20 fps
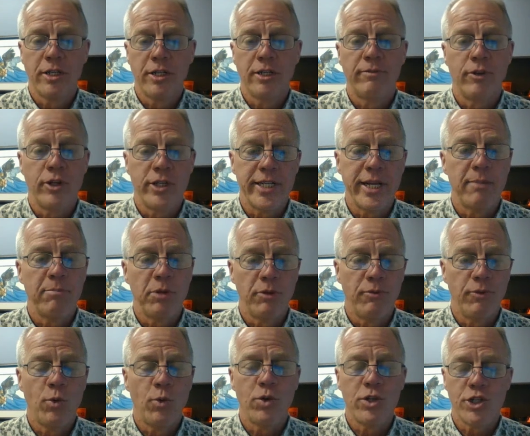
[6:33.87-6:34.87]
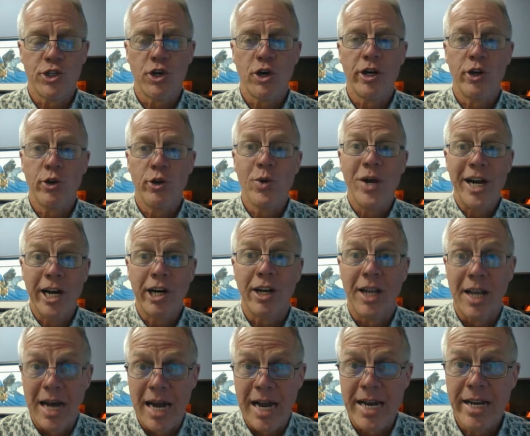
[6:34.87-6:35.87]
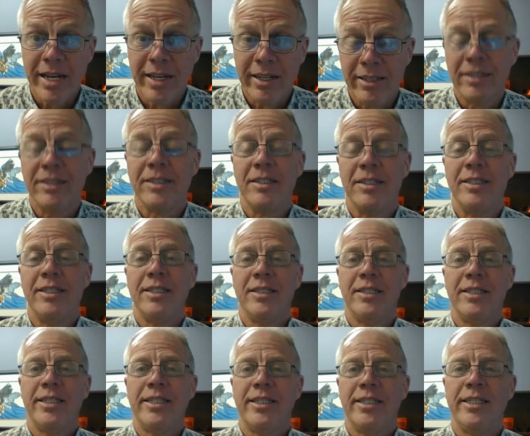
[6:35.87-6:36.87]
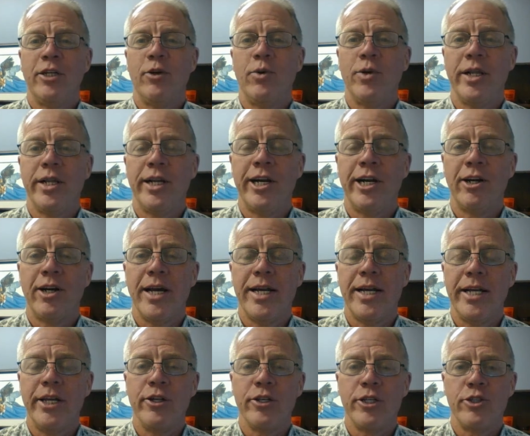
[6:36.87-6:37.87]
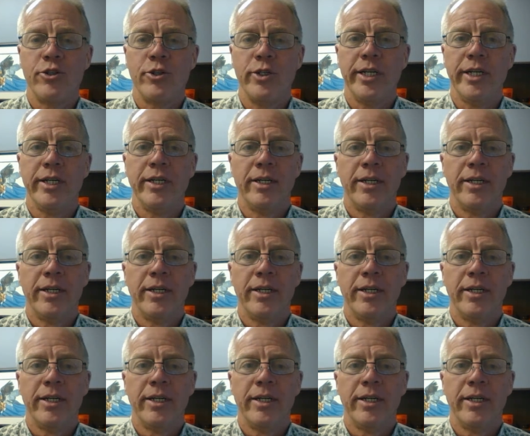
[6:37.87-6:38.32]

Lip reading: For example, if you want to start a new airline and go into the airline industry,